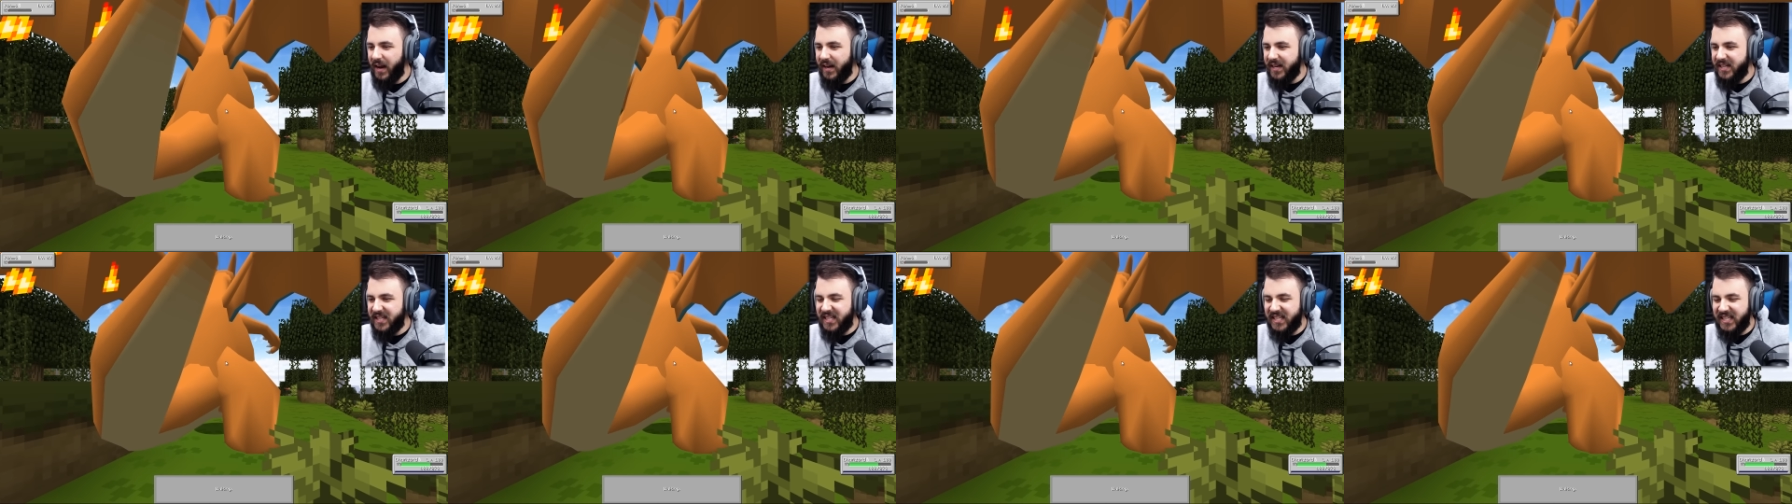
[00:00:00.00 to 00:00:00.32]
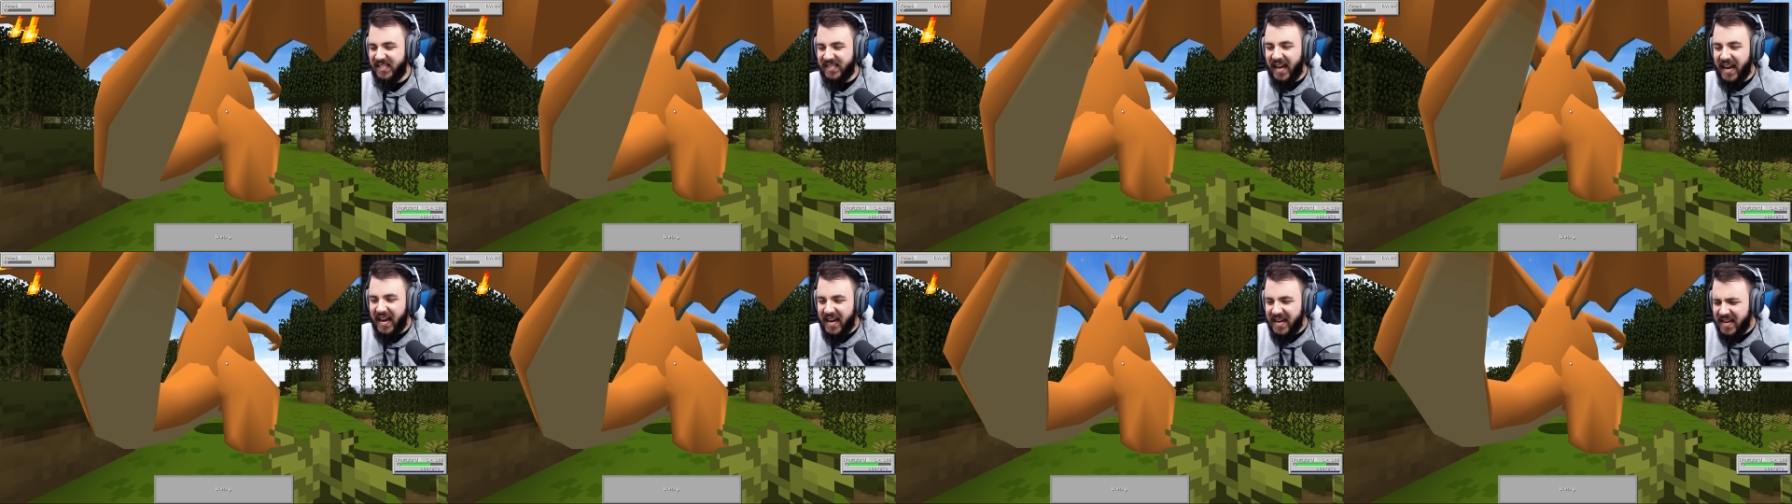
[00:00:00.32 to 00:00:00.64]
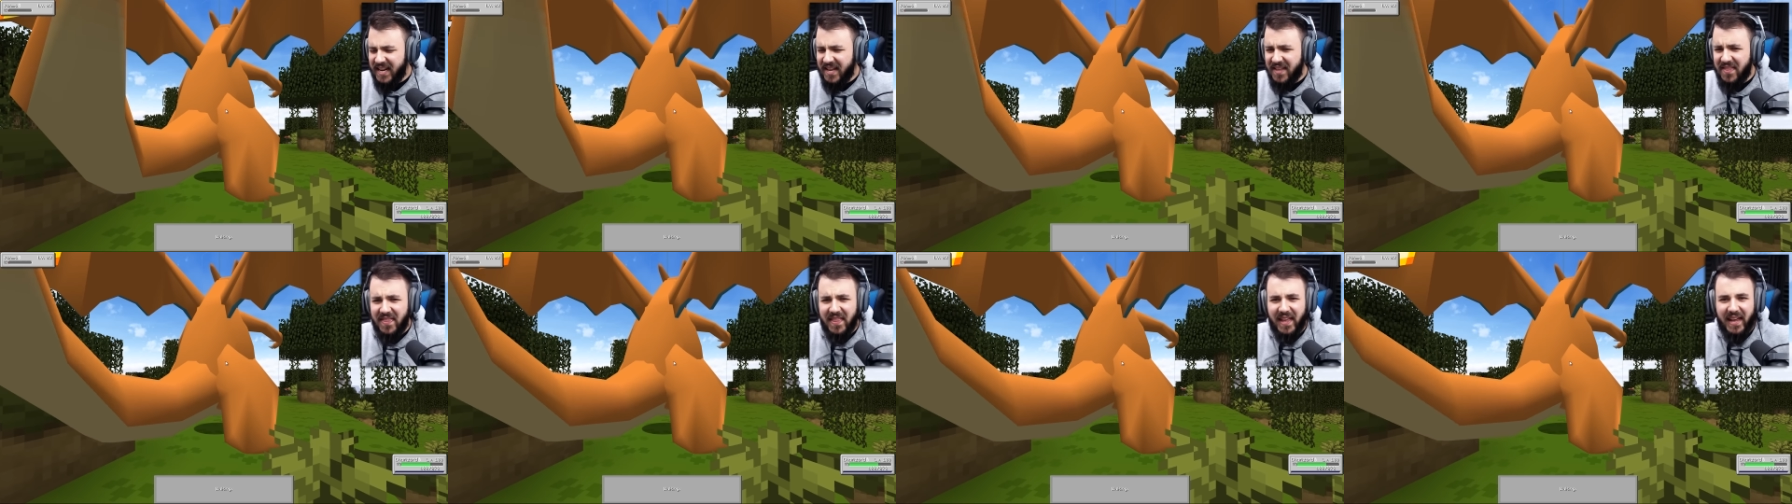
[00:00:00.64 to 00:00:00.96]
Stay
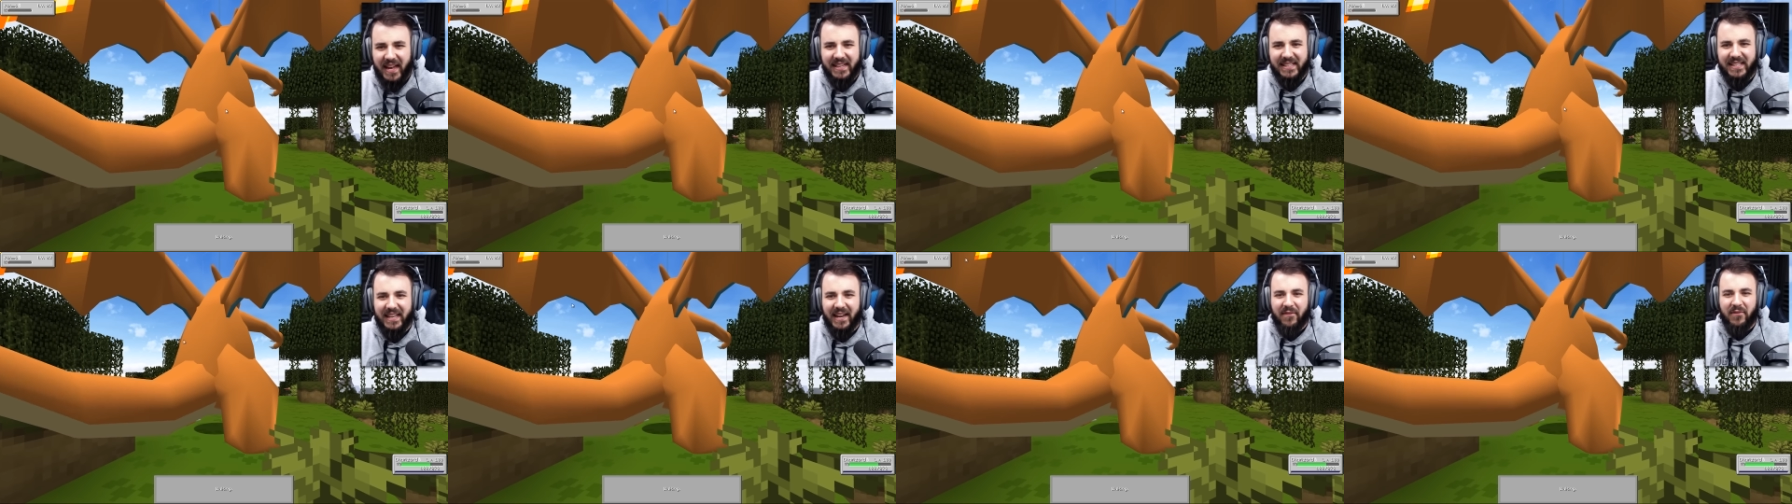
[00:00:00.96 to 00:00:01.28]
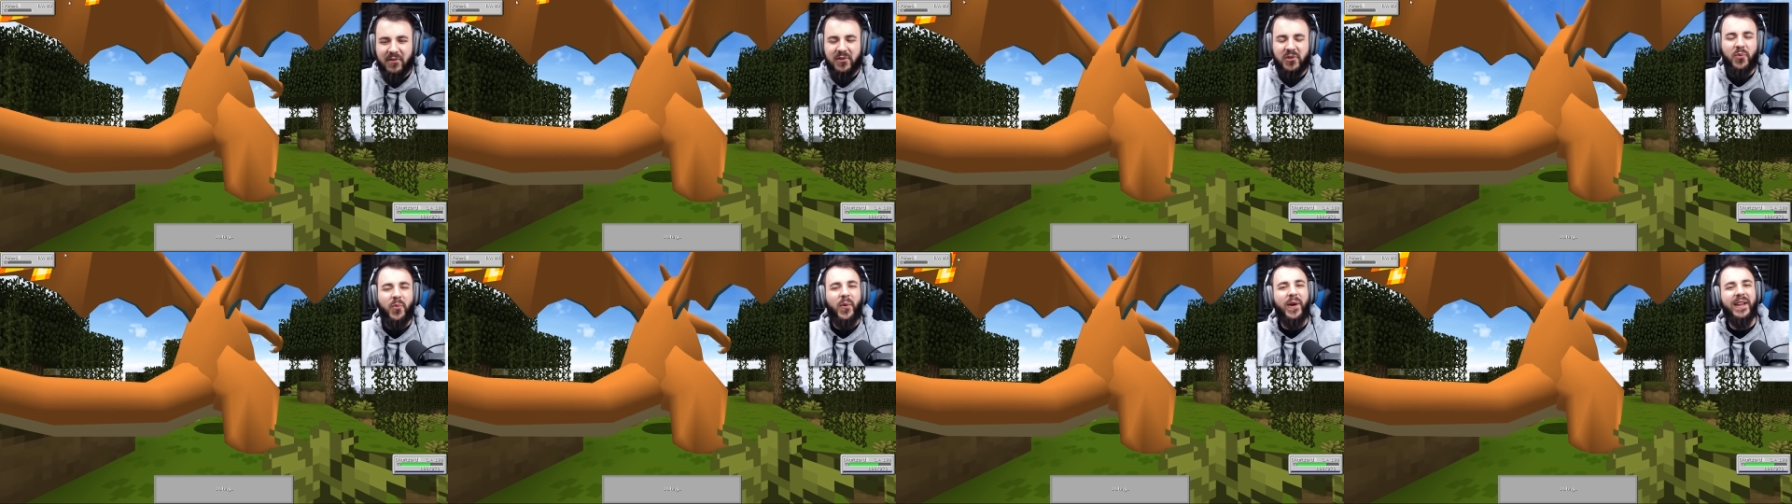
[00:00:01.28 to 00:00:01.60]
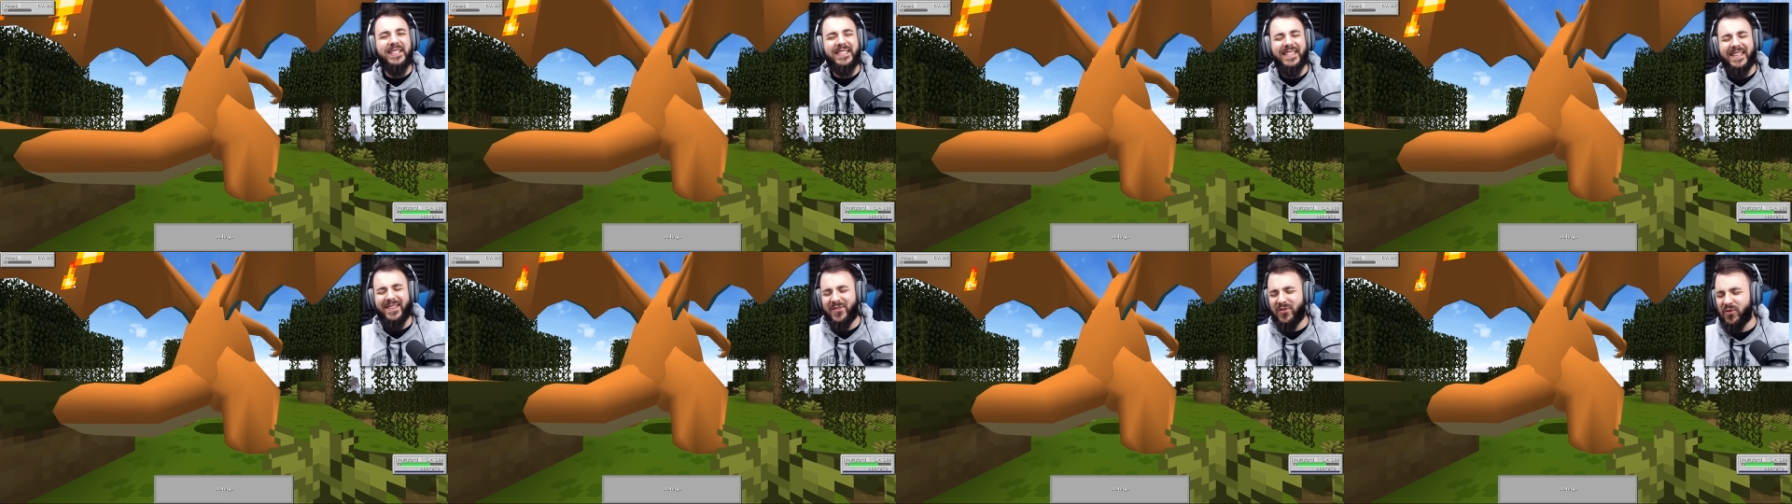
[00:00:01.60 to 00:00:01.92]
in there. He's a level
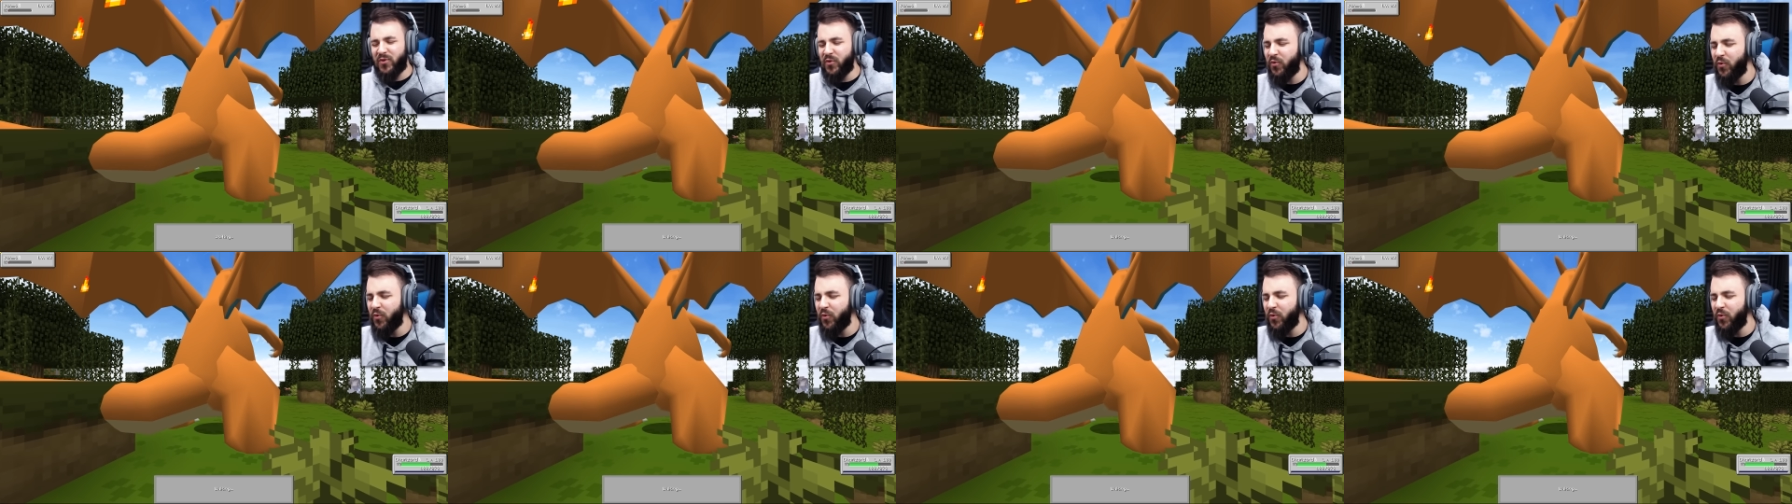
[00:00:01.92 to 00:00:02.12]
23.